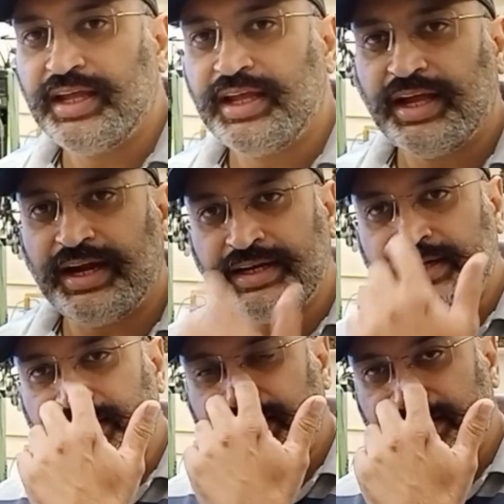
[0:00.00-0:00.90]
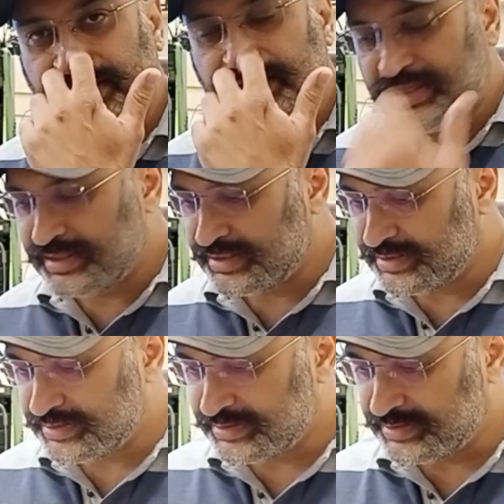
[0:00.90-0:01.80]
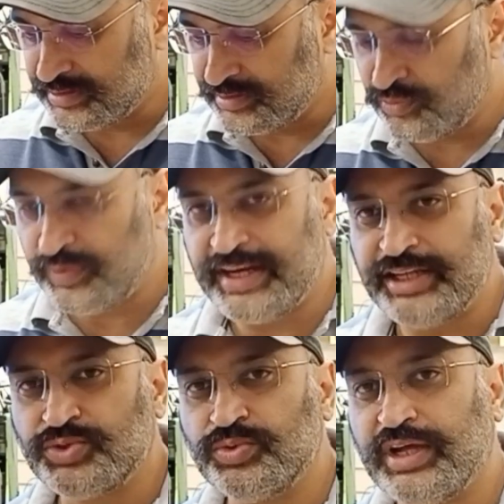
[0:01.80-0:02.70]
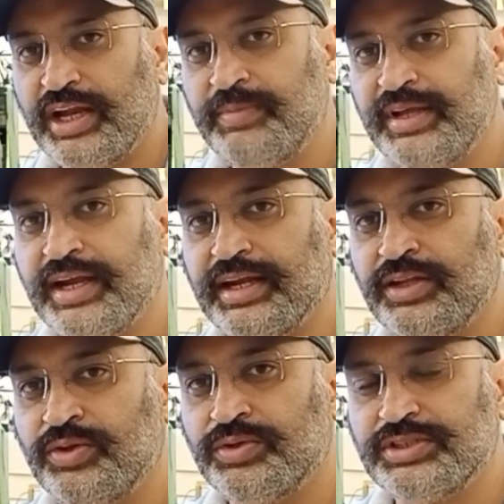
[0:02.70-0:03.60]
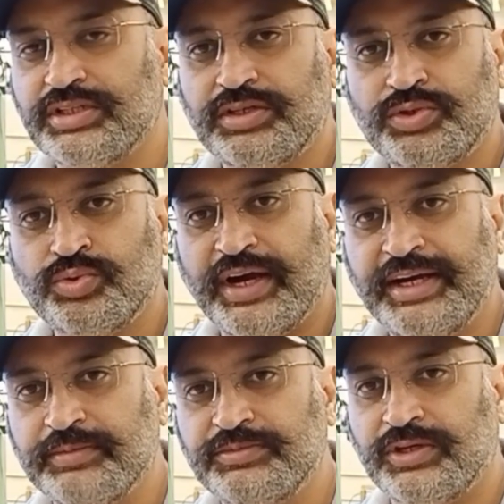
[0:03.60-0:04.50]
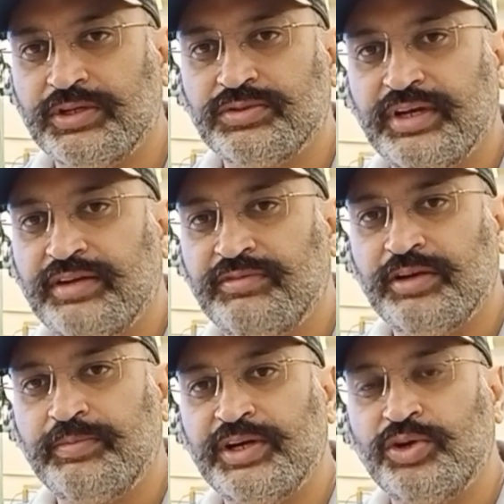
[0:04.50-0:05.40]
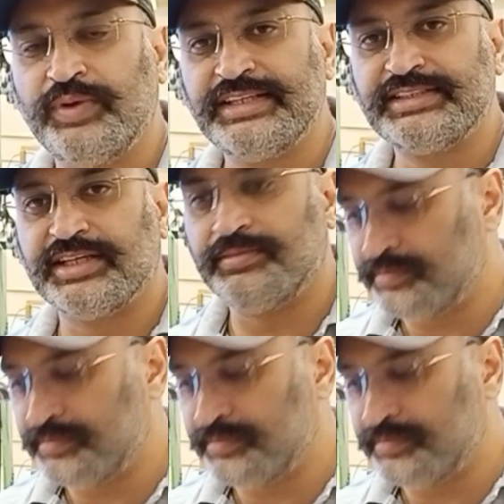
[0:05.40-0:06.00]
And very soon I'll be getting those other 2 items also, and we'll be doing some